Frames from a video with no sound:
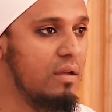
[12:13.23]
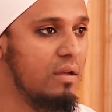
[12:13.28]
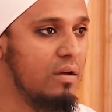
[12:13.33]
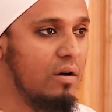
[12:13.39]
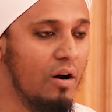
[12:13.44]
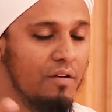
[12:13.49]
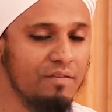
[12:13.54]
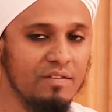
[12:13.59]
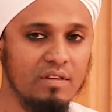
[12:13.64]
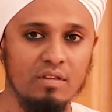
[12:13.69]

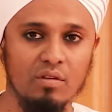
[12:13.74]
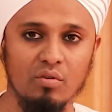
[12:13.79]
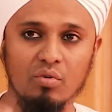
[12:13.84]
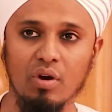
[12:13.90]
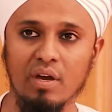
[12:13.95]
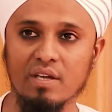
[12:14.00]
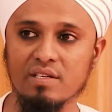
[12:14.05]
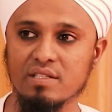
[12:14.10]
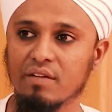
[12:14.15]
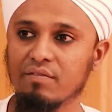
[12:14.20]
After the ruh
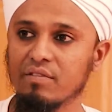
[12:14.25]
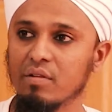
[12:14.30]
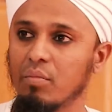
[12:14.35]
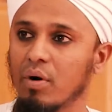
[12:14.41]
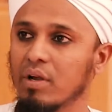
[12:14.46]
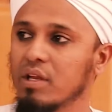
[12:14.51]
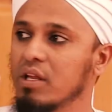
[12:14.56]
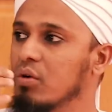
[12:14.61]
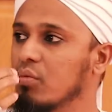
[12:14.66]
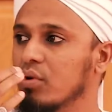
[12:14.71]
has left the
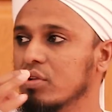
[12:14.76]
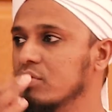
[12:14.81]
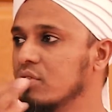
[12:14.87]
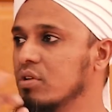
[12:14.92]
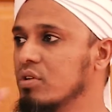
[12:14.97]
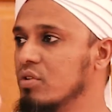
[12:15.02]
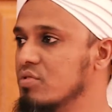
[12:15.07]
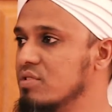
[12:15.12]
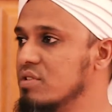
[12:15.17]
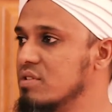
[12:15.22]
body, we do
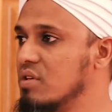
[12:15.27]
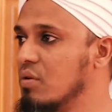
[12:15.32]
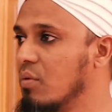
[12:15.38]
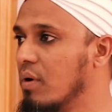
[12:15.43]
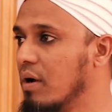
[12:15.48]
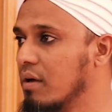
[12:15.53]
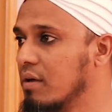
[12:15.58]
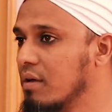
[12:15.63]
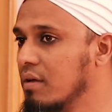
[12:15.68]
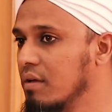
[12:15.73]
not use the
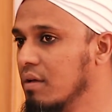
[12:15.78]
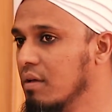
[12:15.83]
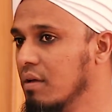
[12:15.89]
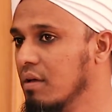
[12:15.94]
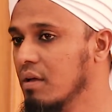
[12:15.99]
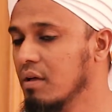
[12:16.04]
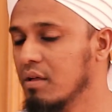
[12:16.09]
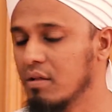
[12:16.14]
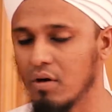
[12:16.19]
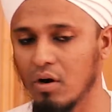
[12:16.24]
siwak.
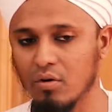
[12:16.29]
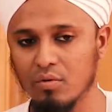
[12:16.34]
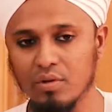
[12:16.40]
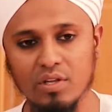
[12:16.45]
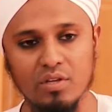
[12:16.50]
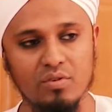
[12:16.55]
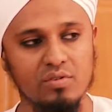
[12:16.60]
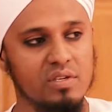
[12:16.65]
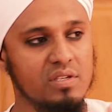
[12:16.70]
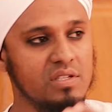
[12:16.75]
Only
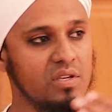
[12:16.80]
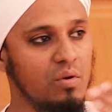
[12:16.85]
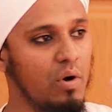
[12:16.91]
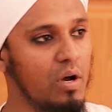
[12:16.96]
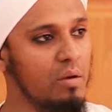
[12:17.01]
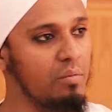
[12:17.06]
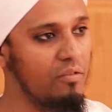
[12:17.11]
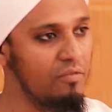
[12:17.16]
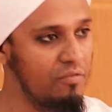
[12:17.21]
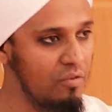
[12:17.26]
use the
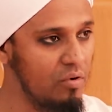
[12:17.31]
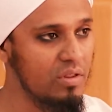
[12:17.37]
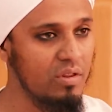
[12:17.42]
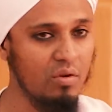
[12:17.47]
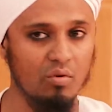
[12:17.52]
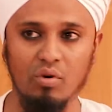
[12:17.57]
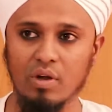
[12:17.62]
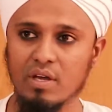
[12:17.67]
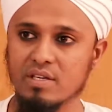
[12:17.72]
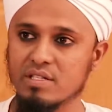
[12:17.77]
siwak before the
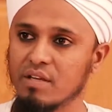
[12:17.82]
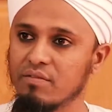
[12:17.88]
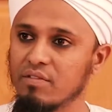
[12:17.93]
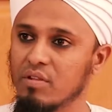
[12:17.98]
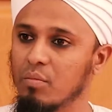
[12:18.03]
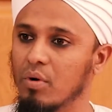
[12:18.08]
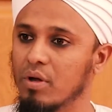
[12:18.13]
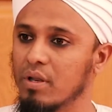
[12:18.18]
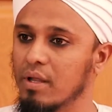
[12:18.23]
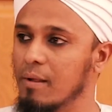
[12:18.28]
ruh has left the
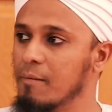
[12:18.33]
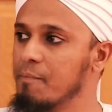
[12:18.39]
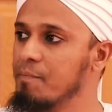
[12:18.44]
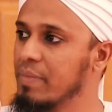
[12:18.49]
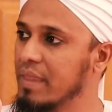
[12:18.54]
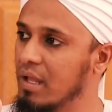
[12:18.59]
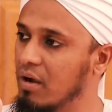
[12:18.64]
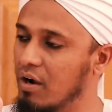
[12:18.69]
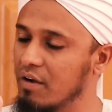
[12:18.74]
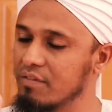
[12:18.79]
body.
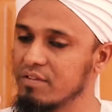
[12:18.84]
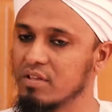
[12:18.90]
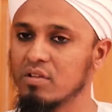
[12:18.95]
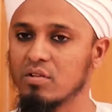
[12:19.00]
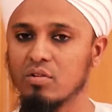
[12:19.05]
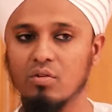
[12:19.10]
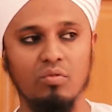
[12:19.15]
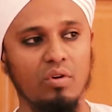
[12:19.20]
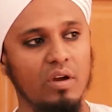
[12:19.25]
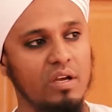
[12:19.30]
After
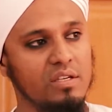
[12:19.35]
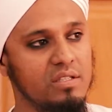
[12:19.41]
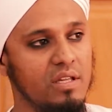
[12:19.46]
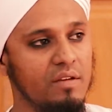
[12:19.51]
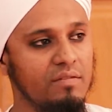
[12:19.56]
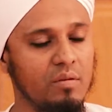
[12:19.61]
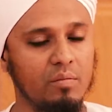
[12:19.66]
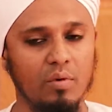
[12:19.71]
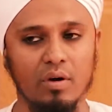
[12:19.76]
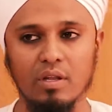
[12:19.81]
the ruh has
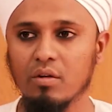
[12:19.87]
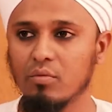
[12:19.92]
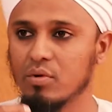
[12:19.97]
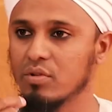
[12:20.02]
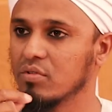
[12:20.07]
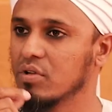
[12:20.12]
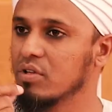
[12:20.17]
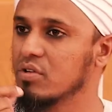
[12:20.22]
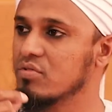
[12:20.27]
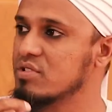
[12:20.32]
left the body, we do
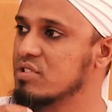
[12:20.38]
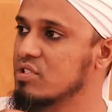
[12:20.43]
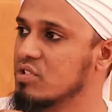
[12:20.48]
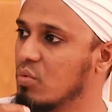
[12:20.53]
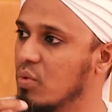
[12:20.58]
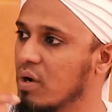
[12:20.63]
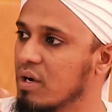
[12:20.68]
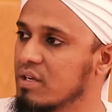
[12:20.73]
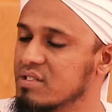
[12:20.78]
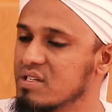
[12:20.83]
not use the
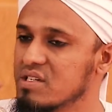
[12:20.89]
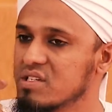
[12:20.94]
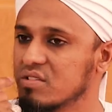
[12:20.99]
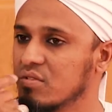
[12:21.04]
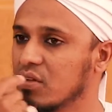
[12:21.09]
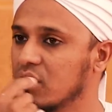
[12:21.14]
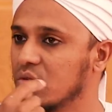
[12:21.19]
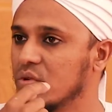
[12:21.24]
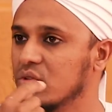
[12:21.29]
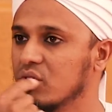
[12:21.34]
siwak, just so
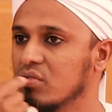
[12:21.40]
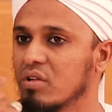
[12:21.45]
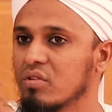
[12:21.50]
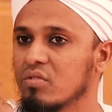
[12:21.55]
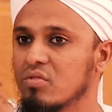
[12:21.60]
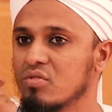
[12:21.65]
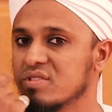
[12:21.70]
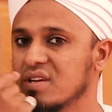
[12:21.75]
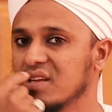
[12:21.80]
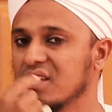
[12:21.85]
that we do not
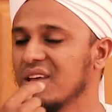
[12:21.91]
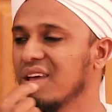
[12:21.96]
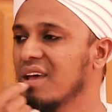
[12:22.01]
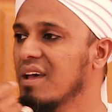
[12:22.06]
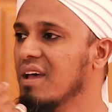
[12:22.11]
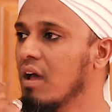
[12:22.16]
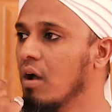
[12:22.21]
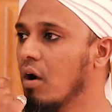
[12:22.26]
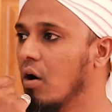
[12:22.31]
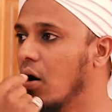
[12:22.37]
cause any
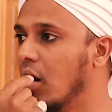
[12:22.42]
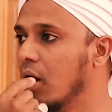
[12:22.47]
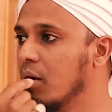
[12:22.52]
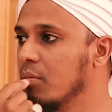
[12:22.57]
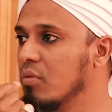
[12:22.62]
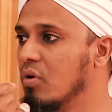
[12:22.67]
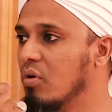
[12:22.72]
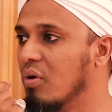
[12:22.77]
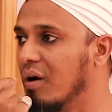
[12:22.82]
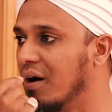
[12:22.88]

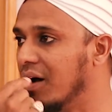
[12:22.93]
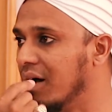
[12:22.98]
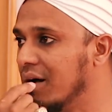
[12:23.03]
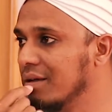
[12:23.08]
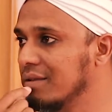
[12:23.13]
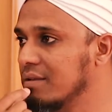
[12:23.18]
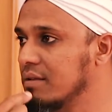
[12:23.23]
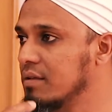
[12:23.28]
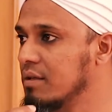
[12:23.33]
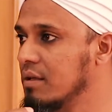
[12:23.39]
harm or
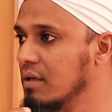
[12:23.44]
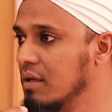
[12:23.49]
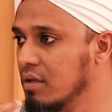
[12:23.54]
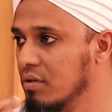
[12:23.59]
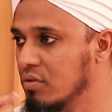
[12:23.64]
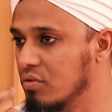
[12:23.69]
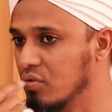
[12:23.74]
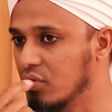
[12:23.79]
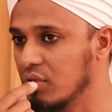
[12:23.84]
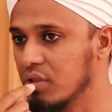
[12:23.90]
hurt
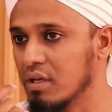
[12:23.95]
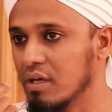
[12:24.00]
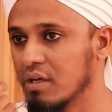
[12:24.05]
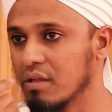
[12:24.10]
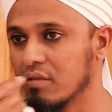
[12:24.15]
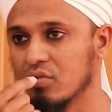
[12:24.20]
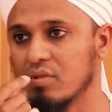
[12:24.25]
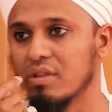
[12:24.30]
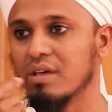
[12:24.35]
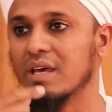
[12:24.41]
to
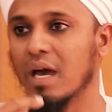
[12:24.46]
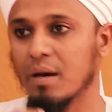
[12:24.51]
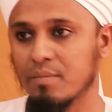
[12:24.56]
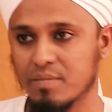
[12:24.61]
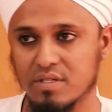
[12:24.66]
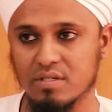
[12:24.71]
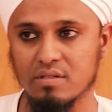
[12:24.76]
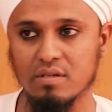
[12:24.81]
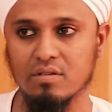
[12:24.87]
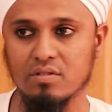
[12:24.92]
the
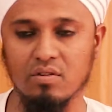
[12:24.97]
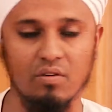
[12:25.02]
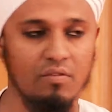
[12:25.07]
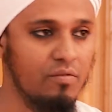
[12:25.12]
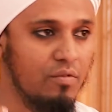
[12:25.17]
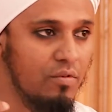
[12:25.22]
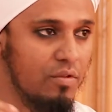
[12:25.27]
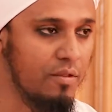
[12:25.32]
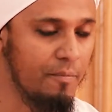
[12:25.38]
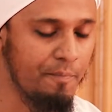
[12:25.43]
gums and so
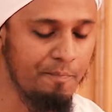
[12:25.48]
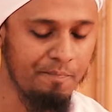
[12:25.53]
forth.